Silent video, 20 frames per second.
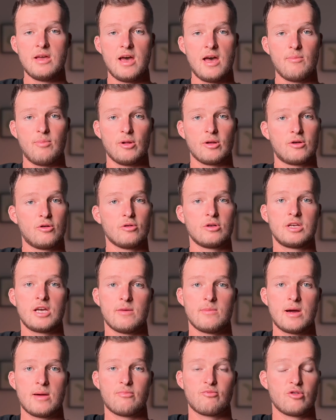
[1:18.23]
Apple could come
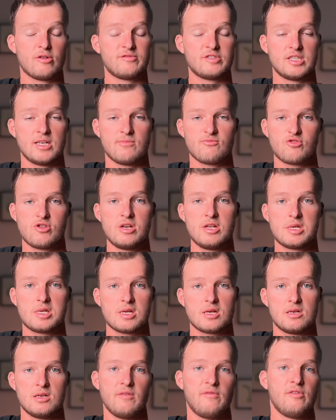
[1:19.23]
up with some really
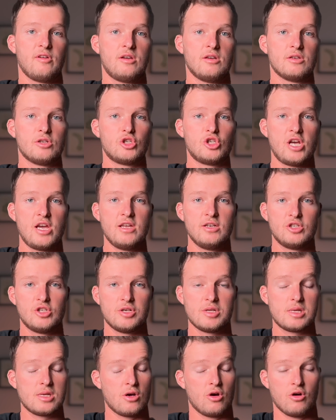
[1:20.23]
significant
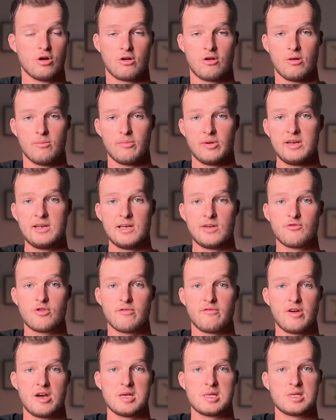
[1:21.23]
changes or a completely
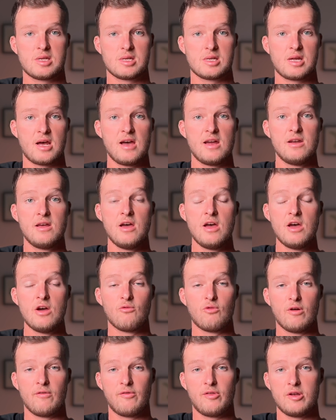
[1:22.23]
revised design
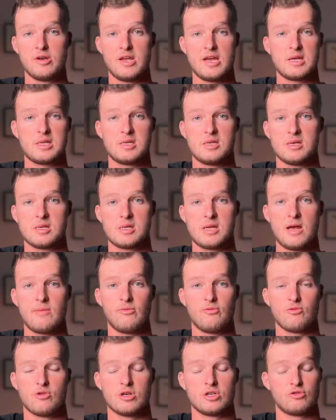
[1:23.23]
with the next year's
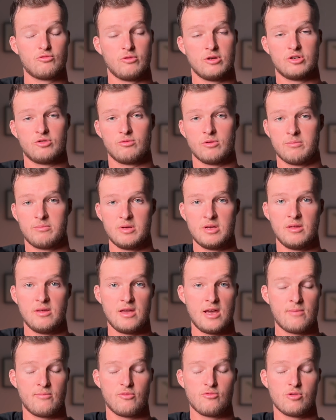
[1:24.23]
Apple Watch, which would be the
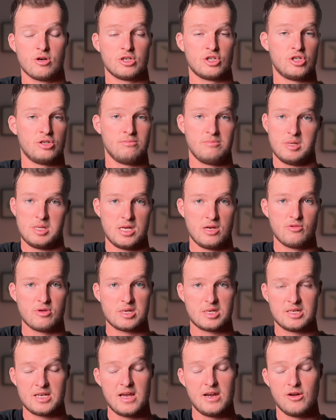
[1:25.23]
Apple Watch Series
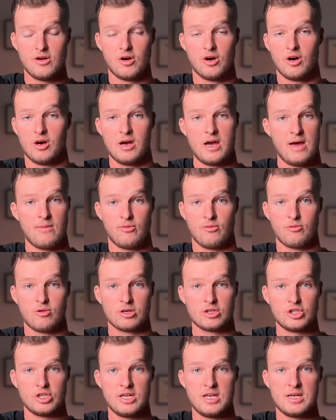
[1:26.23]
10 or Apple
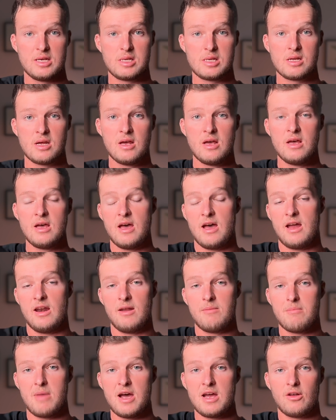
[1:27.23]
Watch X, and
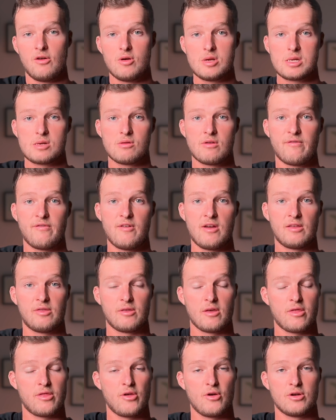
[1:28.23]
it might also affect the
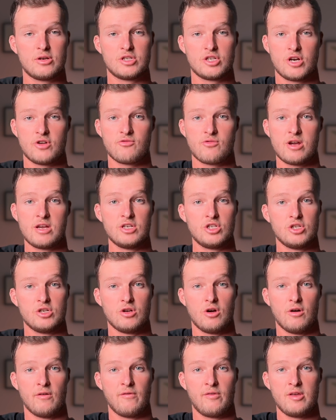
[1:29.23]
third generation
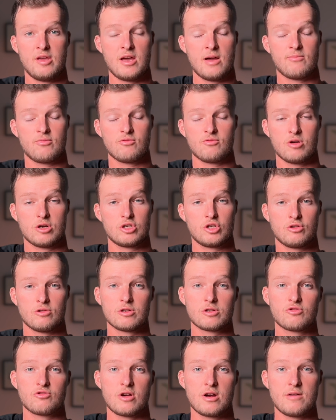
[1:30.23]
of the Apple Watch
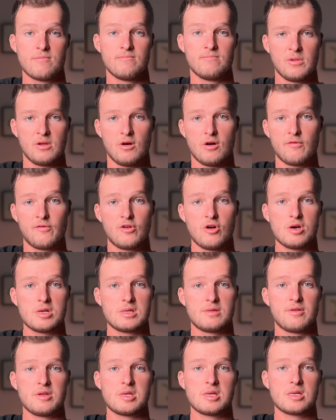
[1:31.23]
Ultra. Of course,
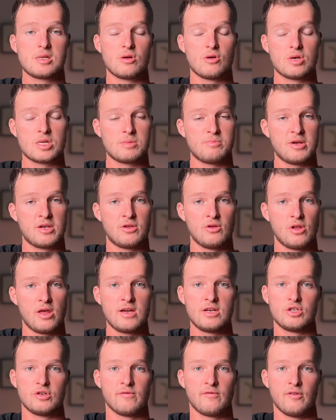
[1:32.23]
this is all
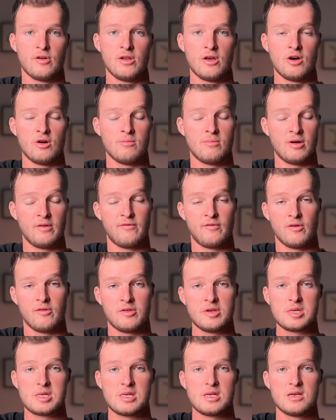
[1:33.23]
speculation for now, but for
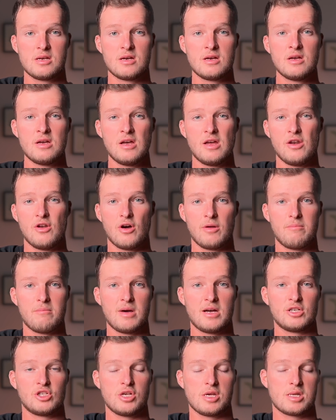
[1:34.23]
this year, not
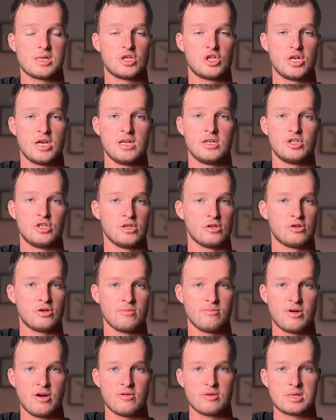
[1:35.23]
much has changed in
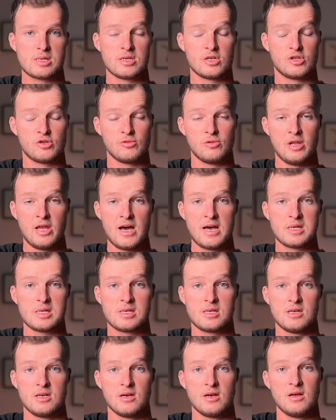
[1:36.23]
comparison to
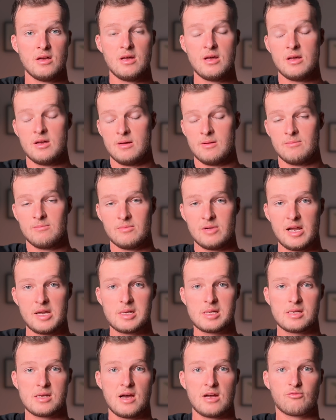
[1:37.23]
last year. Let's
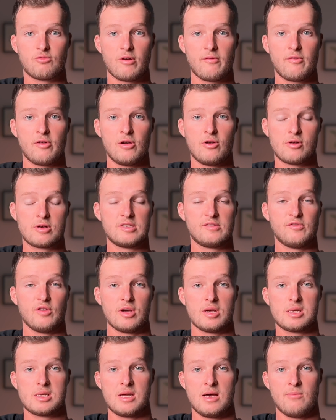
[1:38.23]
start with the looks, for
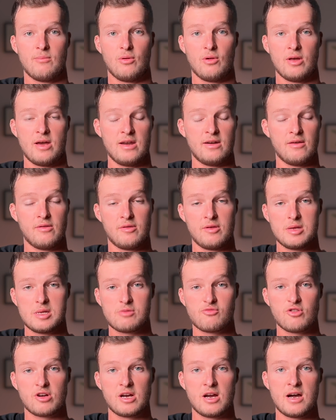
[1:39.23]
example, and in this
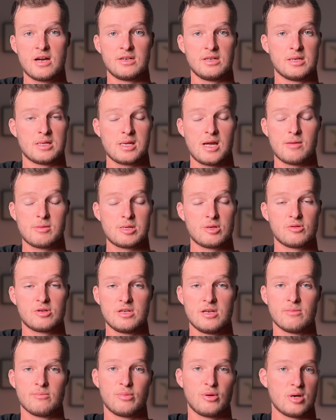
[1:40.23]
regard it's absolutely
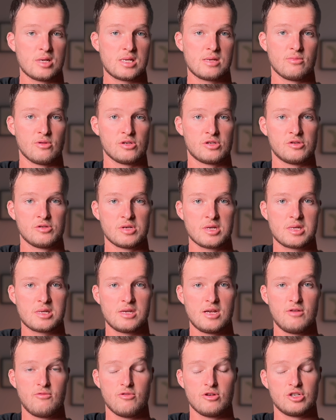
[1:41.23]
impossible to
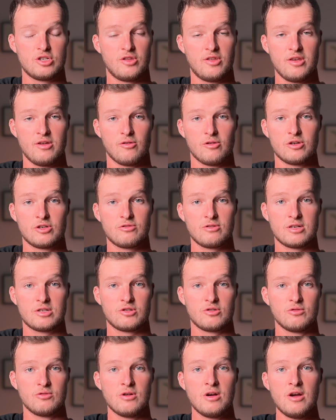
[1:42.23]
distinguish the Ultra
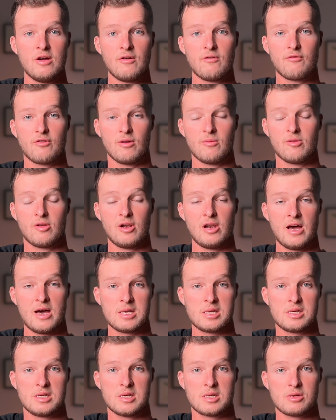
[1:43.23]
2 from the
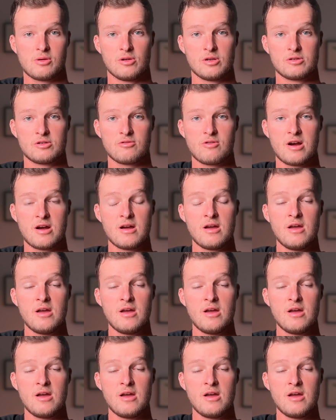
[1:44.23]
last year's Ultra.